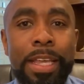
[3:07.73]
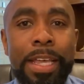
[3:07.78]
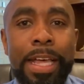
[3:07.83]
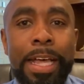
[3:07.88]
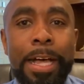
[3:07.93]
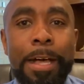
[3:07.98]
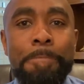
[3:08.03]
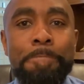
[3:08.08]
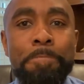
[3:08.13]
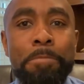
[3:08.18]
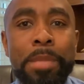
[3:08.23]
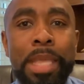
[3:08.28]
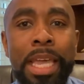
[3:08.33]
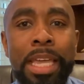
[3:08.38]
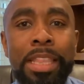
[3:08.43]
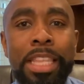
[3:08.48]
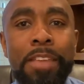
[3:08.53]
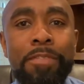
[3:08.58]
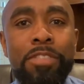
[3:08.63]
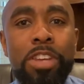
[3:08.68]

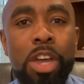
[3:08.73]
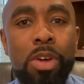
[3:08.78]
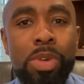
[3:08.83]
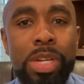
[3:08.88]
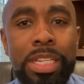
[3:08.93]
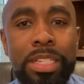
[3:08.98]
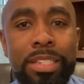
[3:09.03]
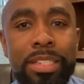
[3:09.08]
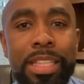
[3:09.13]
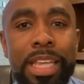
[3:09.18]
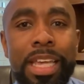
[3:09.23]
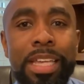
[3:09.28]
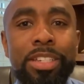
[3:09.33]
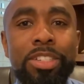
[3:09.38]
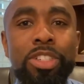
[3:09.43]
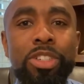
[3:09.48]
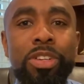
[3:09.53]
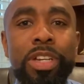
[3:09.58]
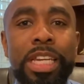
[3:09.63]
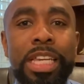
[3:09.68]
And they've noticed
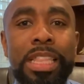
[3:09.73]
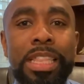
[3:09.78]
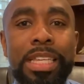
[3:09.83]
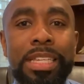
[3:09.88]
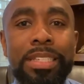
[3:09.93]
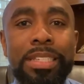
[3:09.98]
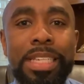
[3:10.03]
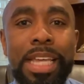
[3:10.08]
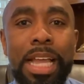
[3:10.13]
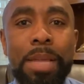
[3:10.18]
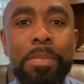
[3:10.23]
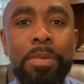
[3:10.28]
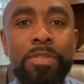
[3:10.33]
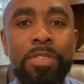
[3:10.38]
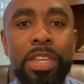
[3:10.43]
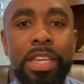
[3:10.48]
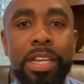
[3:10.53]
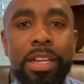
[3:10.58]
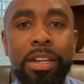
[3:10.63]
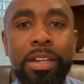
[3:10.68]
that during this time of
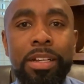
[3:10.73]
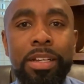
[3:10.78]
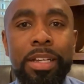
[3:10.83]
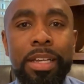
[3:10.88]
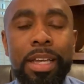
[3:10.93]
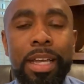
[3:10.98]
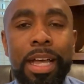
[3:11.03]
year,